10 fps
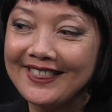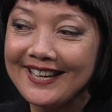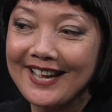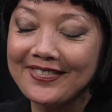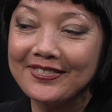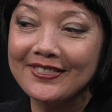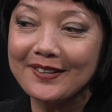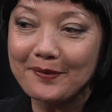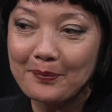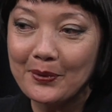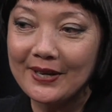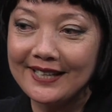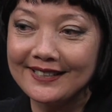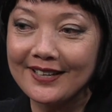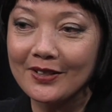at this
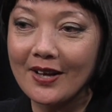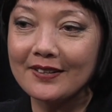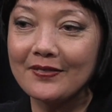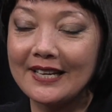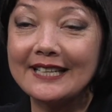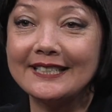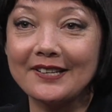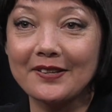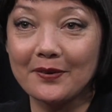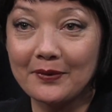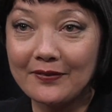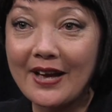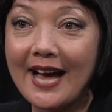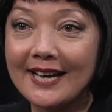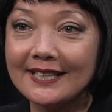point, a lot of the ideas that we've
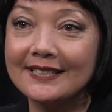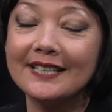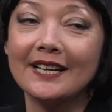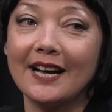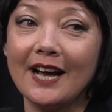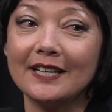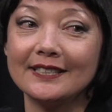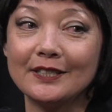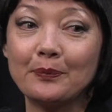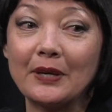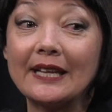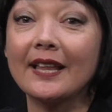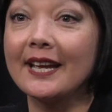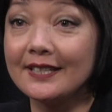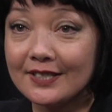had to bring
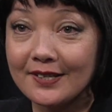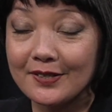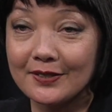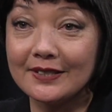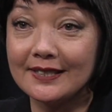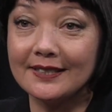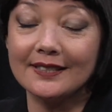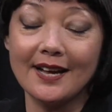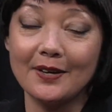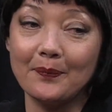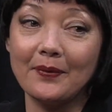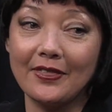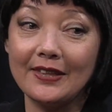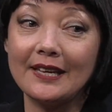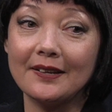light to certain
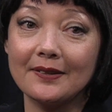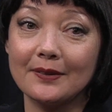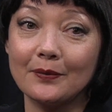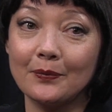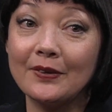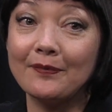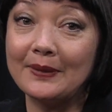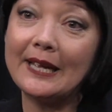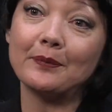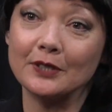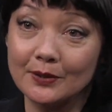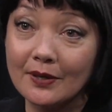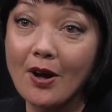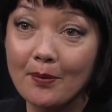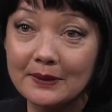things, we've been able to
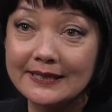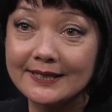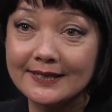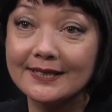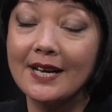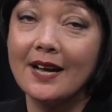accomplish.